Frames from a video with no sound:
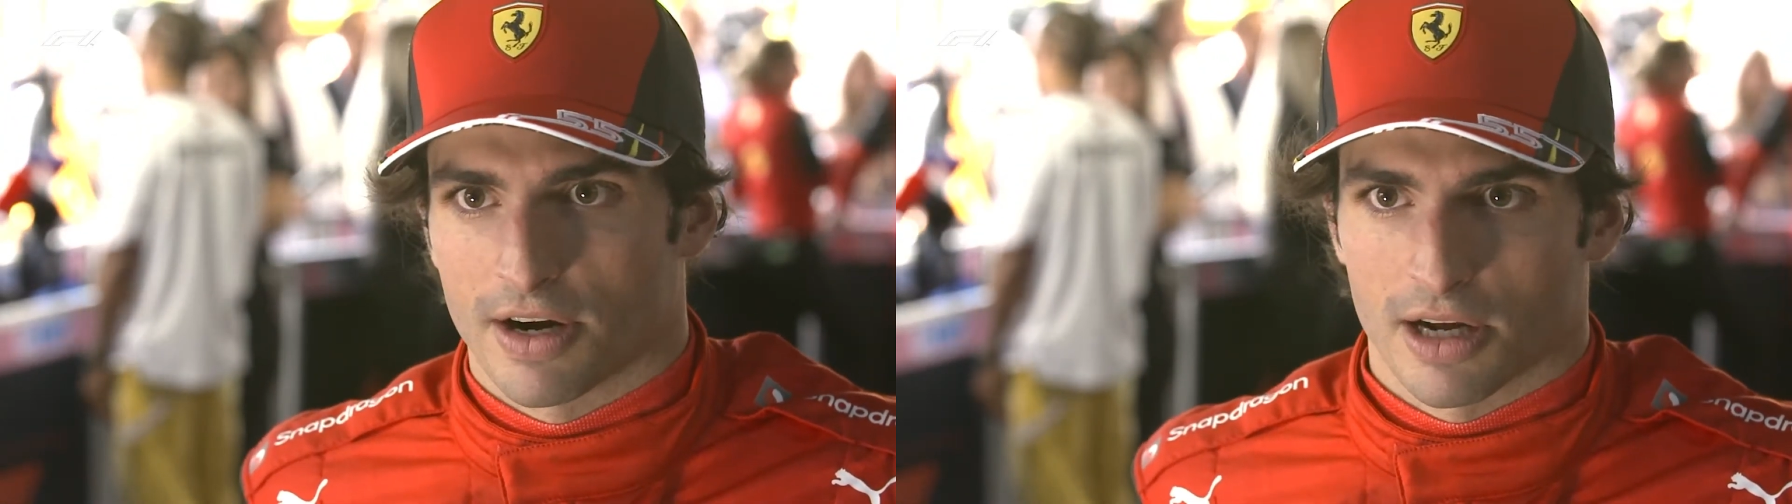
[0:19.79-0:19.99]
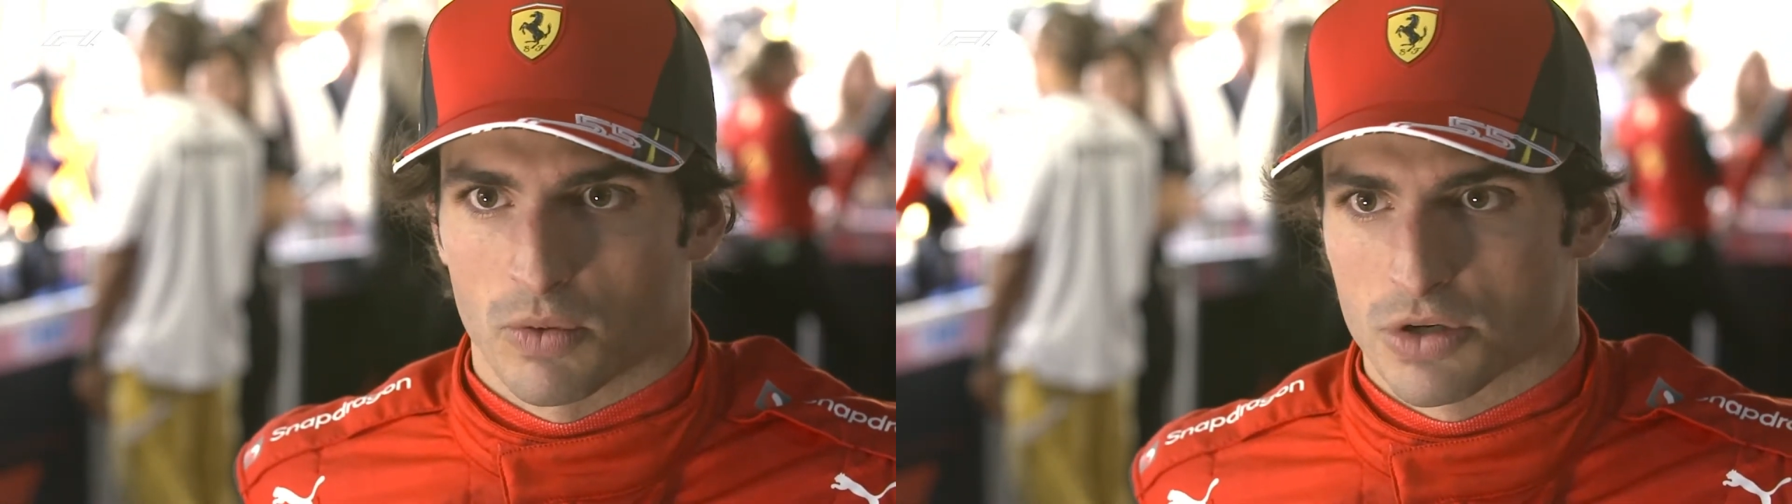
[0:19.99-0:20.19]

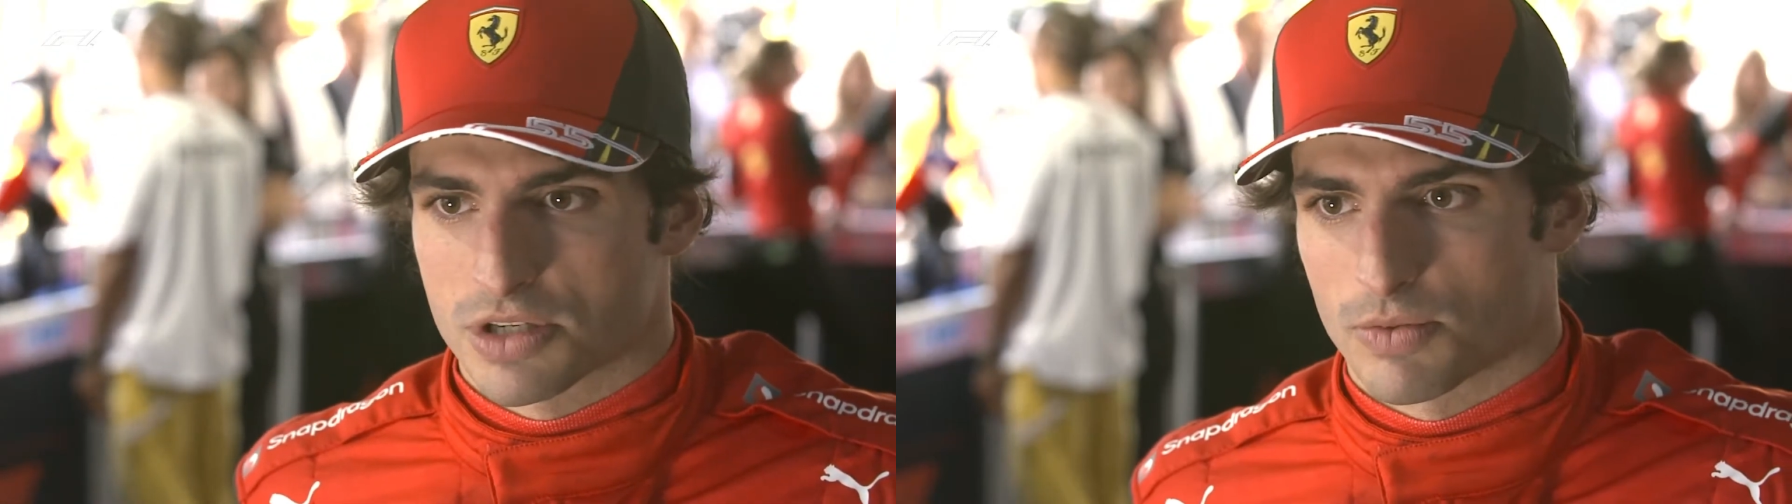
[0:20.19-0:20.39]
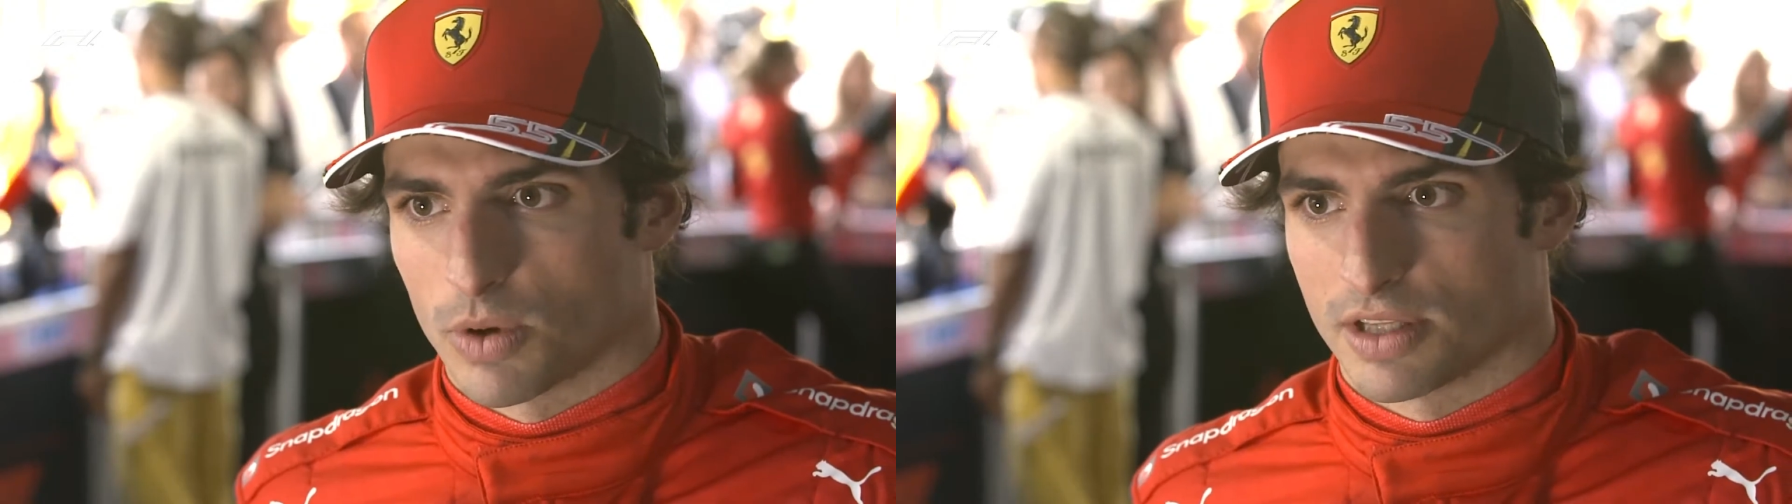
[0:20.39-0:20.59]
and I
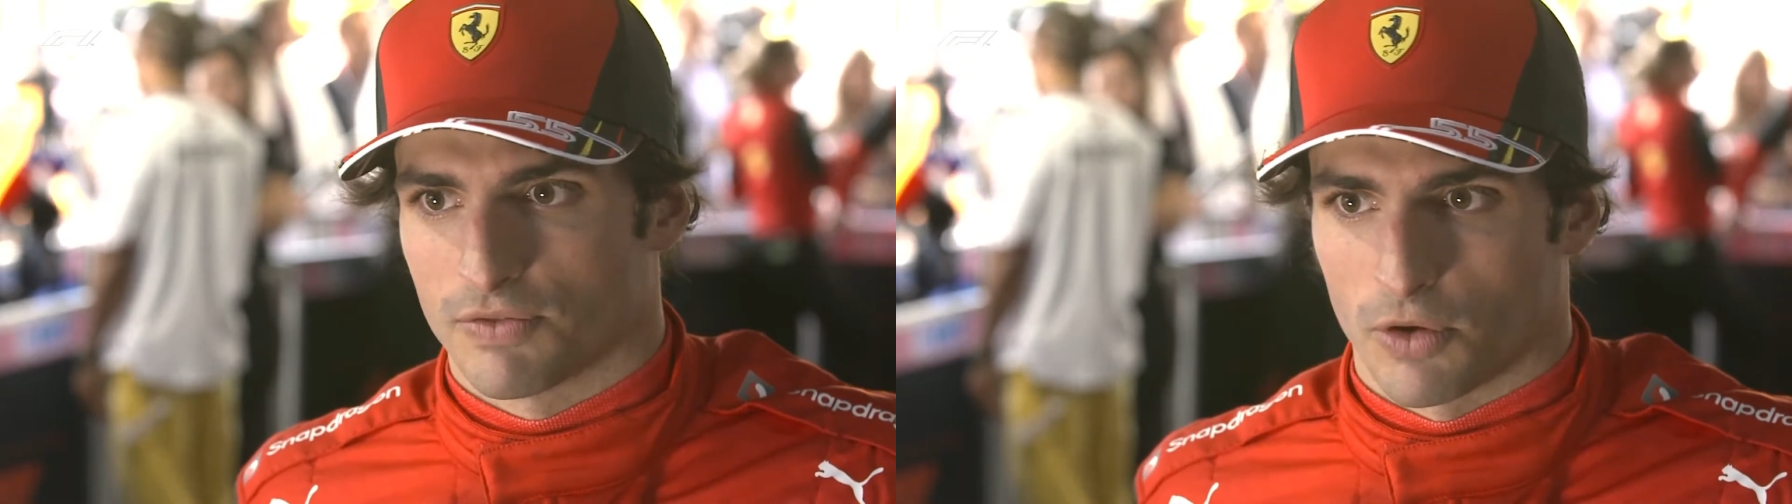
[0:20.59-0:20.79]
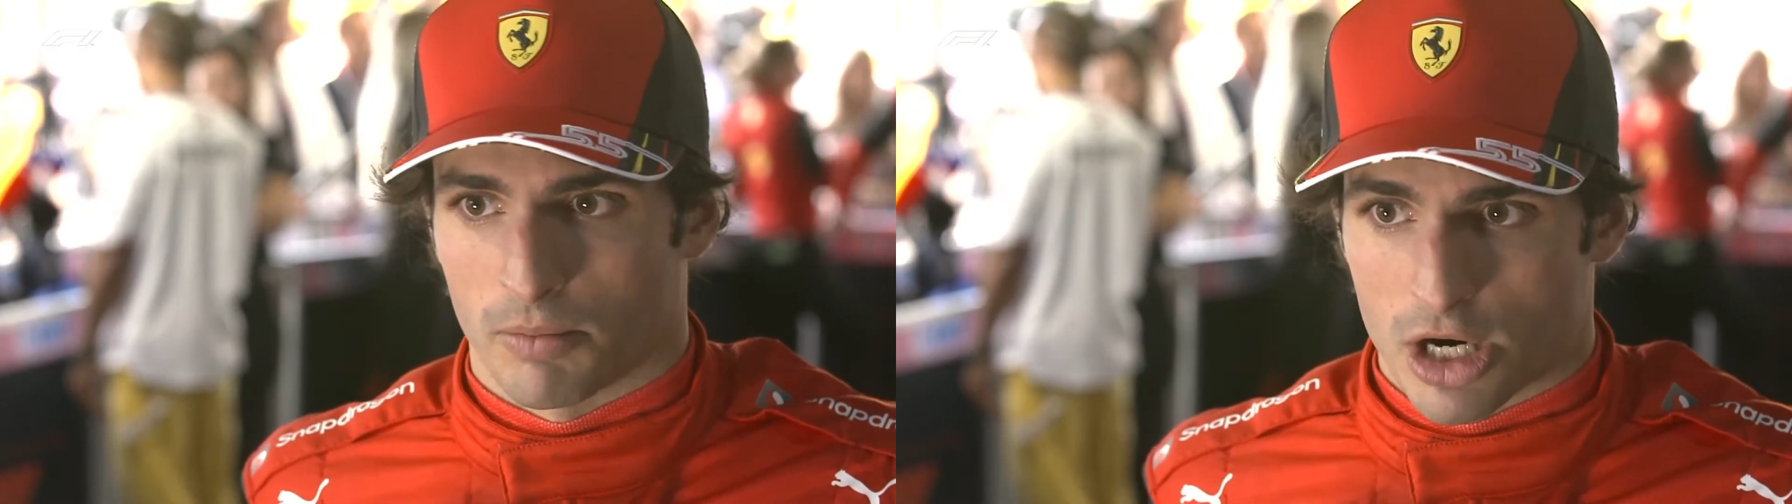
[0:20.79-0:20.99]
was
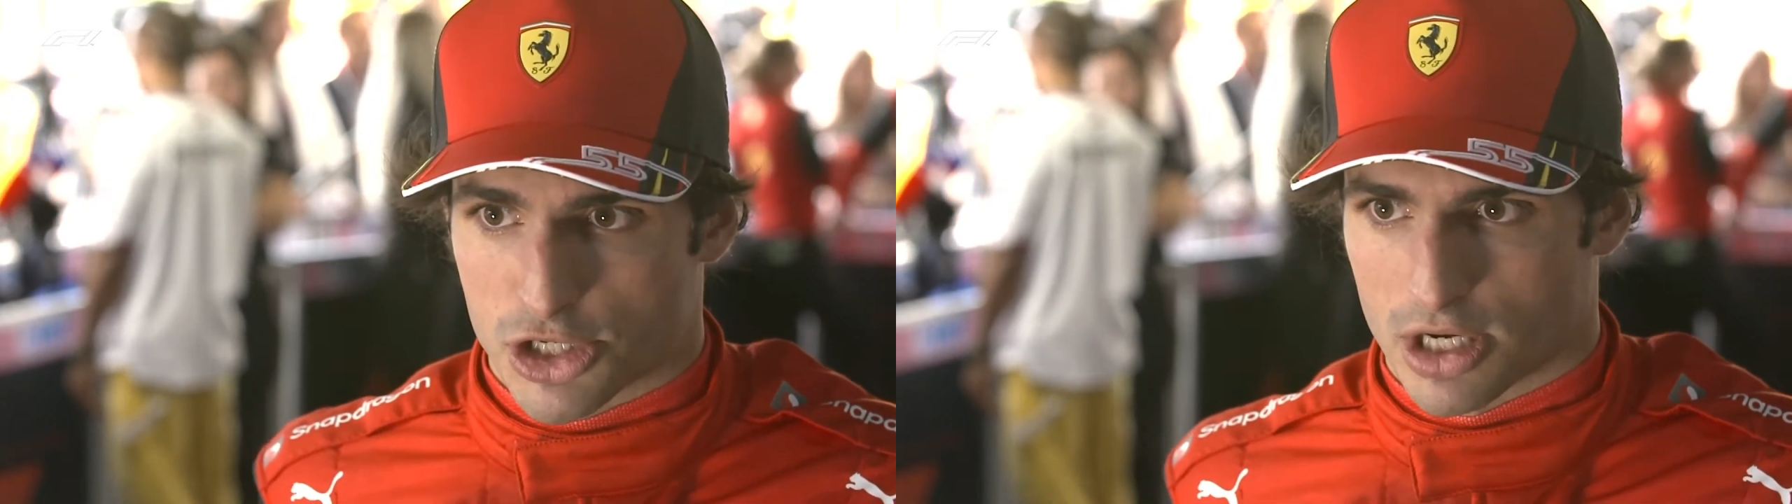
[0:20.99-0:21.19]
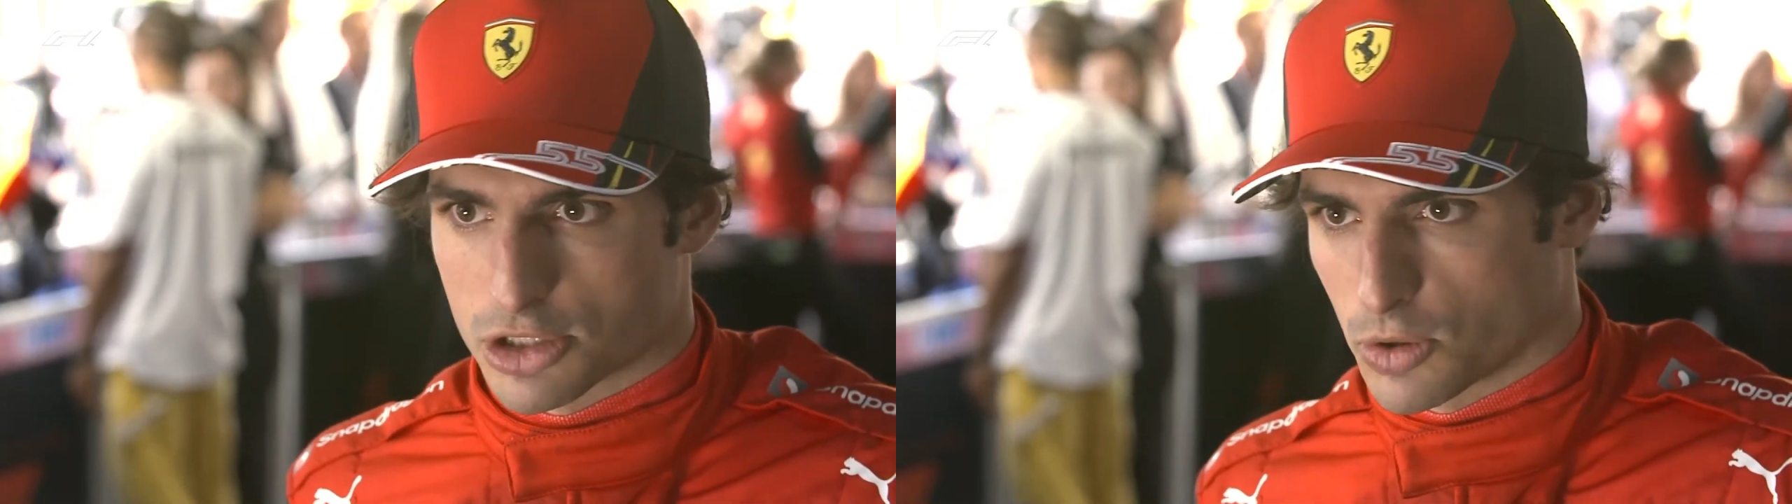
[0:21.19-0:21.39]
waiting for the
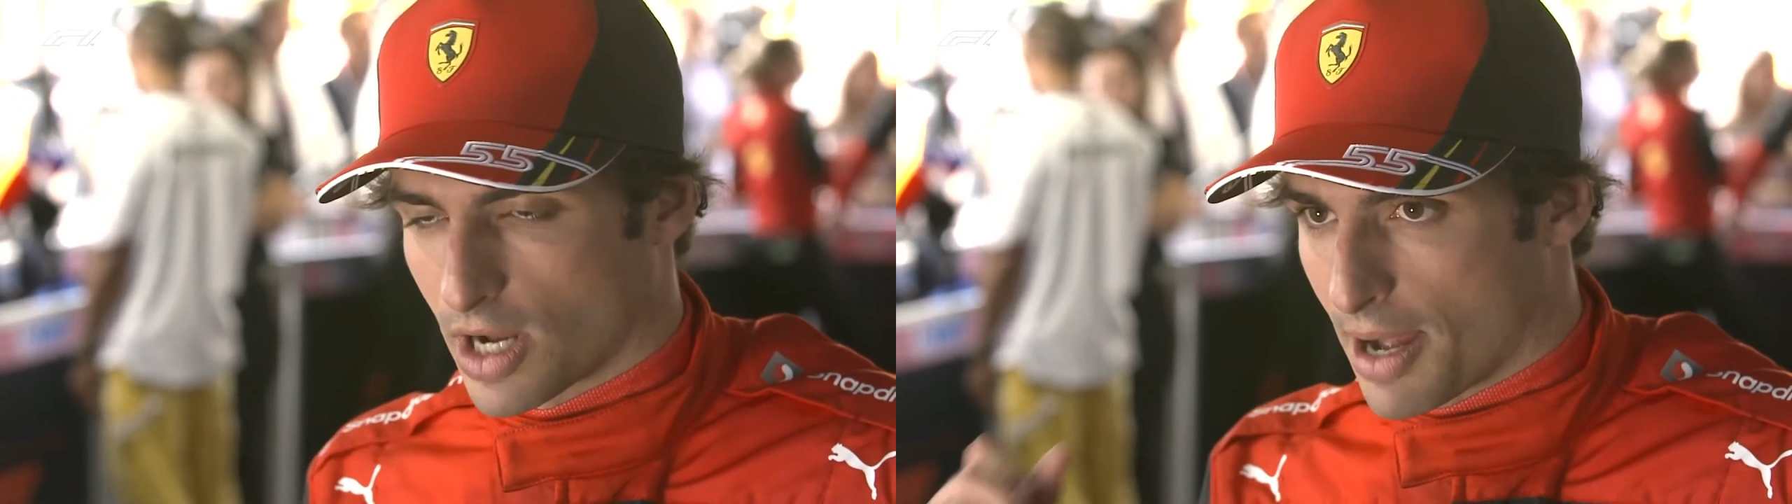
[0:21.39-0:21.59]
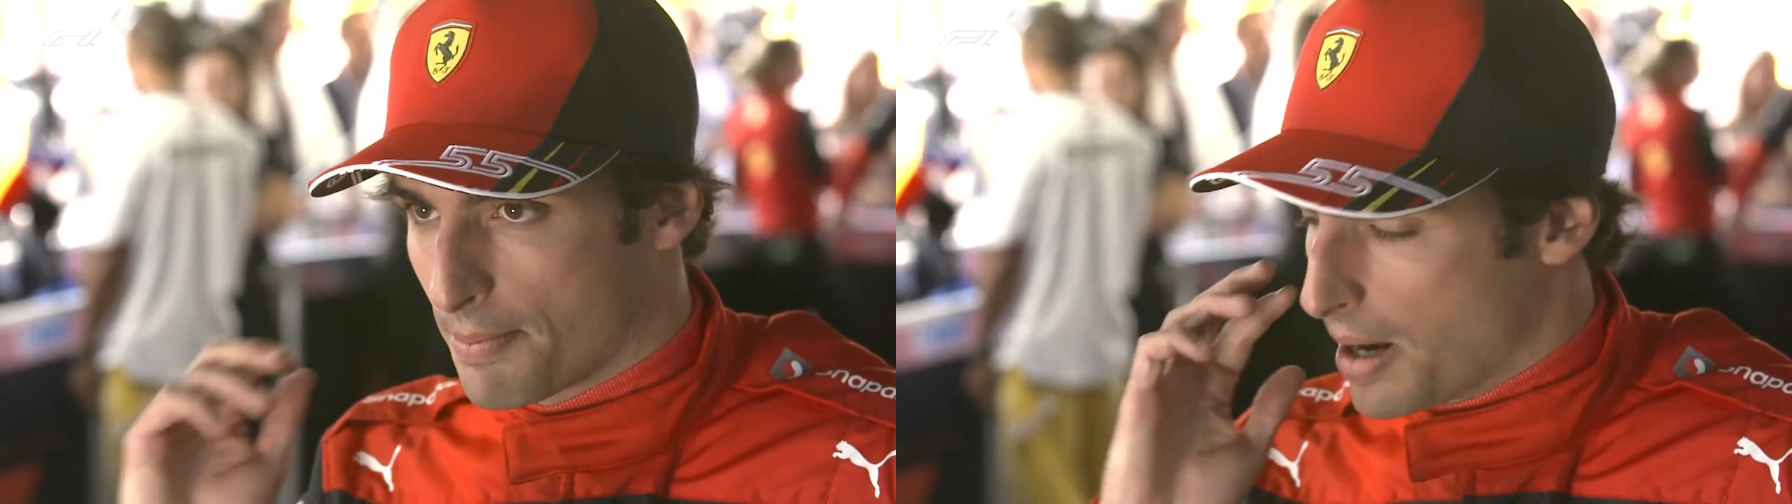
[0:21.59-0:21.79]
marshals to
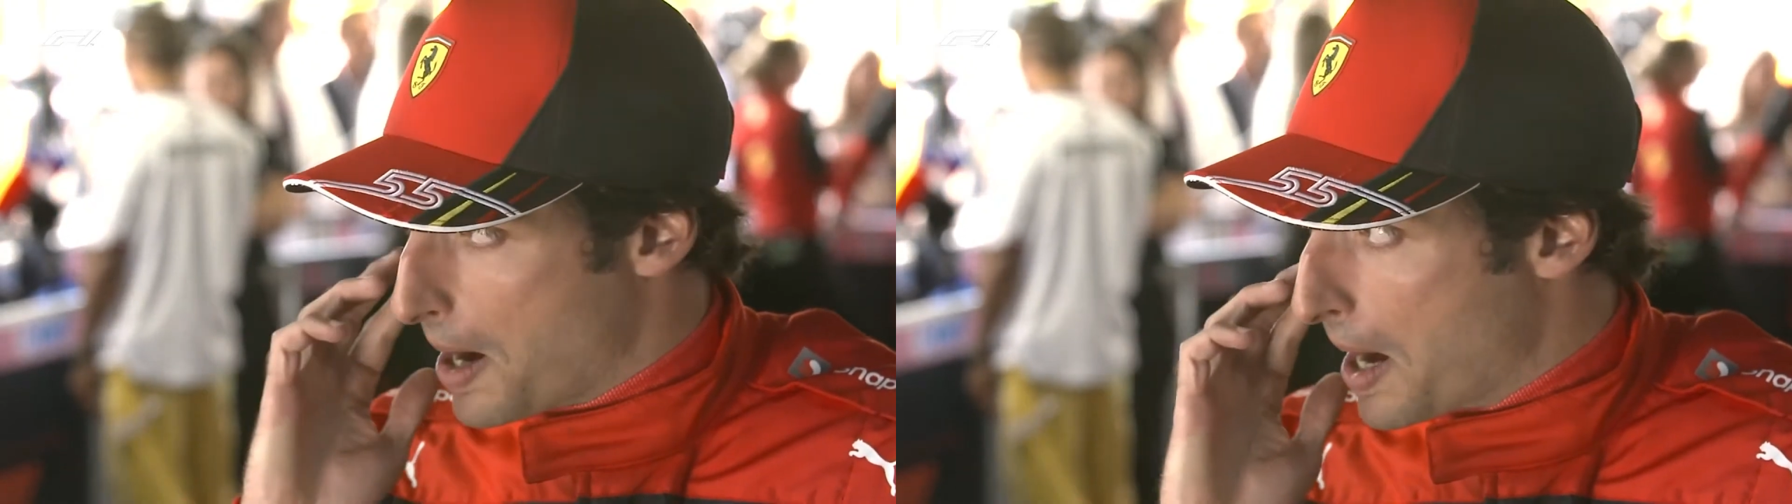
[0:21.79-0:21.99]
come.